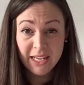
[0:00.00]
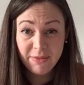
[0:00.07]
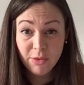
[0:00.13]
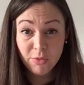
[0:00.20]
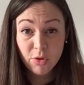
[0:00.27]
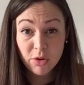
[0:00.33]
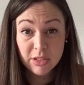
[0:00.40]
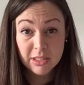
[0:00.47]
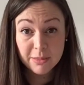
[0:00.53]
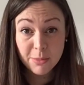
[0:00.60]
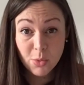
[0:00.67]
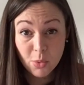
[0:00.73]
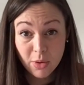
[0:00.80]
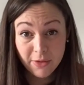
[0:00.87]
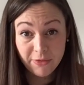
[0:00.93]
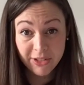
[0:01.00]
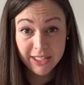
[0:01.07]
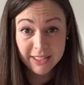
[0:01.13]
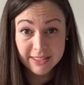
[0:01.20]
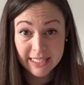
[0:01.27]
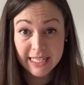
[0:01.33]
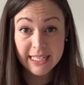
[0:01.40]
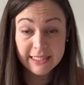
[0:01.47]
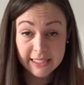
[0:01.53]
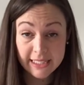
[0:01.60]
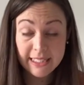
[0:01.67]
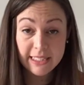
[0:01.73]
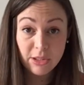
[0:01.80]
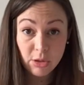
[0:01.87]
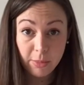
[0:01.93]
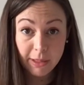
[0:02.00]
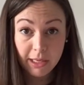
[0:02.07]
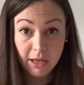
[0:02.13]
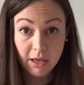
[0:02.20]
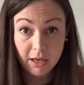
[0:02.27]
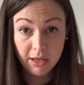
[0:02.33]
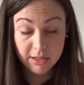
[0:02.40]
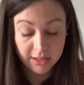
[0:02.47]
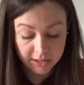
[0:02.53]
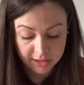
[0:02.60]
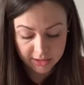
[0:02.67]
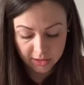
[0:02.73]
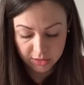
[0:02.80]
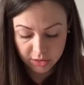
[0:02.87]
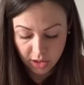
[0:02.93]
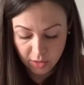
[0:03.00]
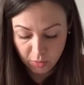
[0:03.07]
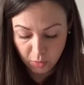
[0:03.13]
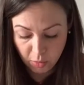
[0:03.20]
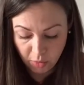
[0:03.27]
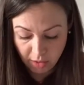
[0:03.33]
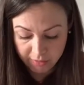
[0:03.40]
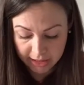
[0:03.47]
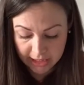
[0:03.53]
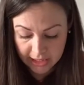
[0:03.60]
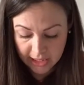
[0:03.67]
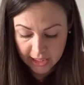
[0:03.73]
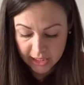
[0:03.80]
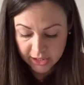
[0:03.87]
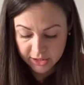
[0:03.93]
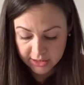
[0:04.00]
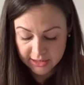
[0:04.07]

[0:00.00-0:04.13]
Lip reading: If you've got smaller fingers, it is a little bit harder, so don't worry.